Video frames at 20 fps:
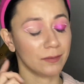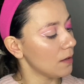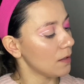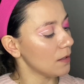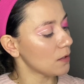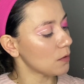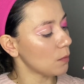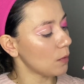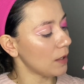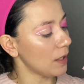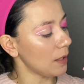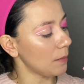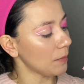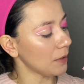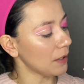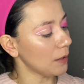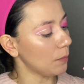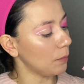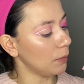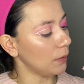This one, I'm
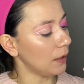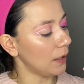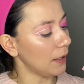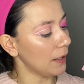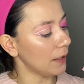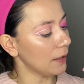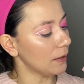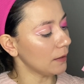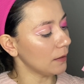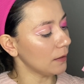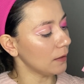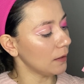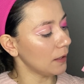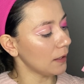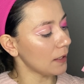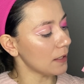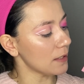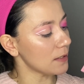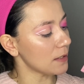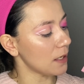gonna apply it,
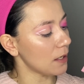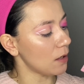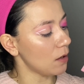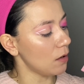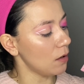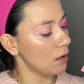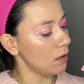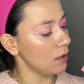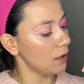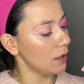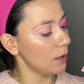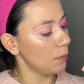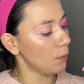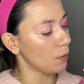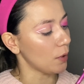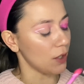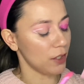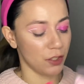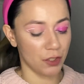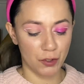like I said, on a
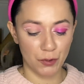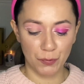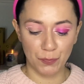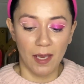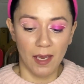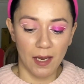brush.